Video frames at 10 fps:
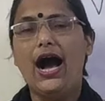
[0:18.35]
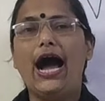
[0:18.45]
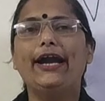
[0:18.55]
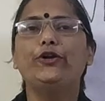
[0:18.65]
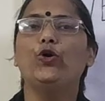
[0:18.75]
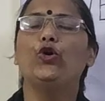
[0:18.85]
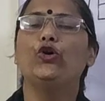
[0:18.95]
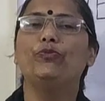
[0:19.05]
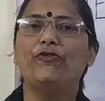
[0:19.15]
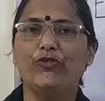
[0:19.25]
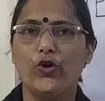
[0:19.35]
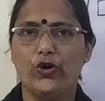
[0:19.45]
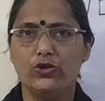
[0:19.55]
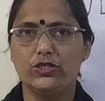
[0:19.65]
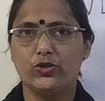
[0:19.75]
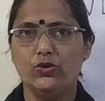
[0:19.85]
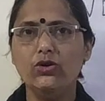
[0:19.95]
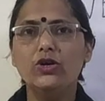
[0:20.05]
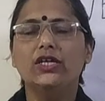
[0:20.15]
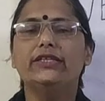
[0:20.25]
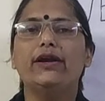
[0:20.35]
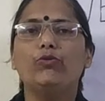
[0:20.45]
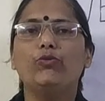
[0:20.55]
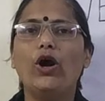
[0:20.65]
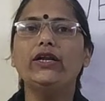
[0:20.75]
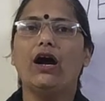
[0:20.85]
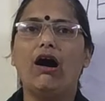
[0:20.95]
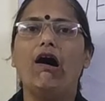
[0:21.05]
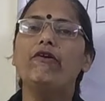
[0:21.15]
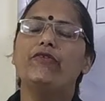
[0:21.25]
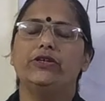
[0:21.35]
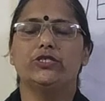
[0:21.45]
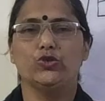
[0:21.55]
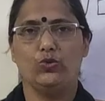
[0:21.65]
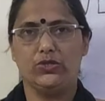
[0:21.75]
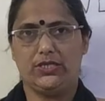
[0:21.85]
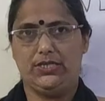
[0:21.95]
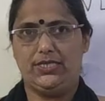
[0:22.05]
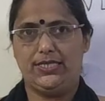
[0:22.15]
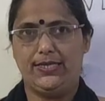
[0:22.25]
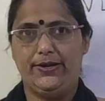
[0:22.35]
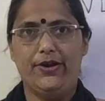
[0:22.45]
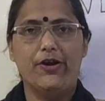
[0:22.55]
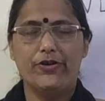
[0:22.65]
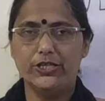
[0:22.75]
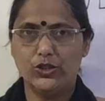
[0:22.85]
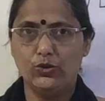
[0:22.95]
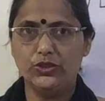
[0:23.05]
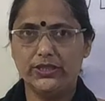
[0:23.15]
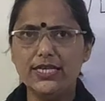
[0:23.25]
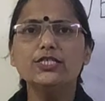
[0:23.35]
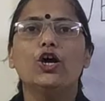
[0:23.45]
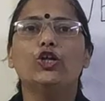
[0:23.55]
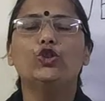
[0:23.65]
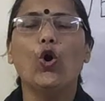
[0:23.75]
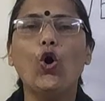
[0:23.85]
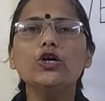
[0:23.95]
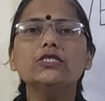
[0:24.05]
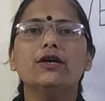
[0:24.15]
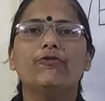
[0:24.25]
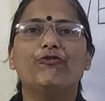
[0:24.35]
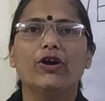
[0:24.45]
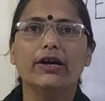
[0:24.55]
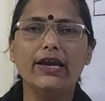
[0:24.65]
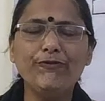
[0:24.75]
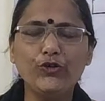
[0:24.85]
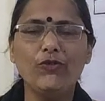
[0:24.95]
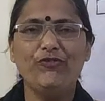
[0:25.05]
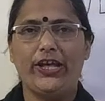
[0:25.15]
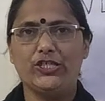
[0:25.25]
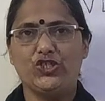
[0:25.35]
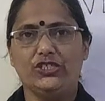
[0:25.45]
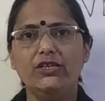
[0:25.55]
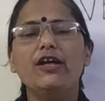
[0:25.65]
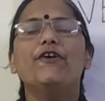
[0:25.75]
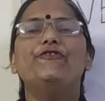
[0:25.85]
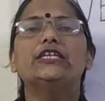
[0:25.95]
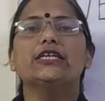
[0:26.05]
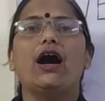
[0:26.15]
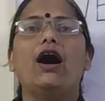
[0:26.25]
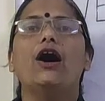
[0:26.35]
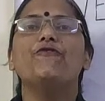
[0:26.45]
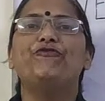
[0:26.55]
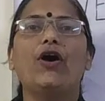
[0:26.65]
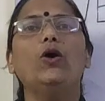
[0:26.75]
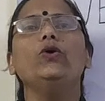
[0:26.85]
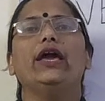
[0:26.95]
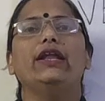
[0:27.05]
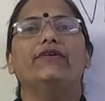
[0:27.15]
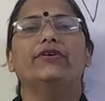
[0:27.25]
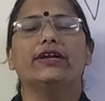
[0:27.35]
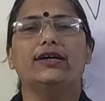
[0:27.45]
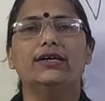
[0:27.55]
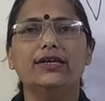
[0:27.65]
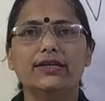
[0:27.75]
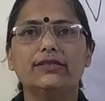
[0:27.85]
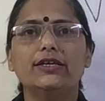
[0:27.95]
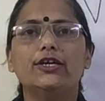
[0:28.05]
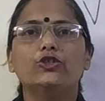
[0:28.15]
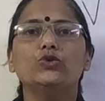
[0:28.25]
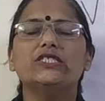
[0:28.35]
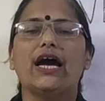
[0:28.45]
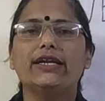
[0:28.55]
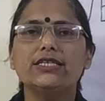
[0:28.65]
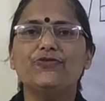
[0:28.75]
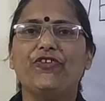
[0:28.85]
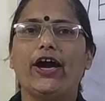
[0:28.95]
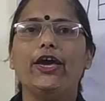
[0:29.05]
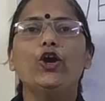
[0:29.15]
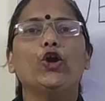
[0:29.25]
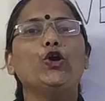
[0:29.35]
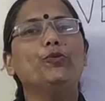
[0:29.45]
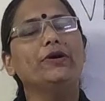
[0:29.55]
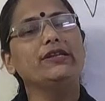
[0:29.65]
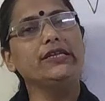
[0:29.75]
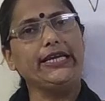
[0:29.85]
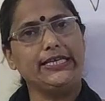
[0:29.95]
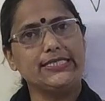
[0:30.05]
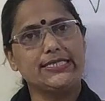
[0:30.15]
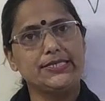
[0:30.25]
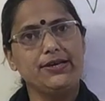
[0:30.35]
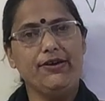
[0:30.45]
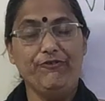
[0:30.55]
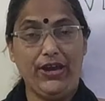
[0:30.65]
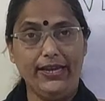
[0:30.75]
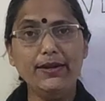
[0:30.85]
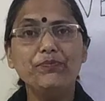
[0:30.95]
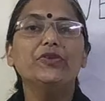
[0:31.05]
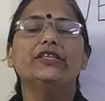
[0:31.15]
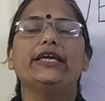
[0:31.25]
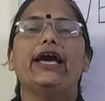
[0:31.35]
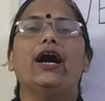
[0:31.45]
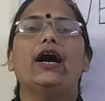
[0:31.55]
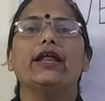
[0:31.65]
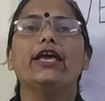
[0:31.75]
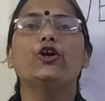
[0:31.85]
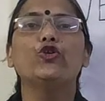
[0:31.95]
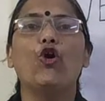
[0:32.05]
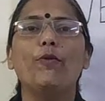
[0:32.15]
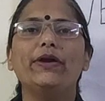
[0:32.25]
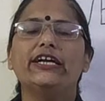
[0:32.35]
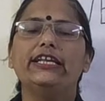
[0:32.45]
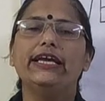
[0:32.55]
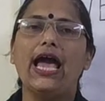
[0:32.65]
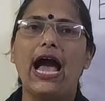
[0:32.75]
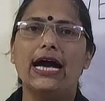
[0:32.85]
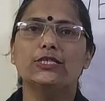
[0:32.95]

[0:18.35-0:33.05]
I told you before also that what are resources? Resources, those for gift of nature which are found in our earth to satisfy human needs when they are economically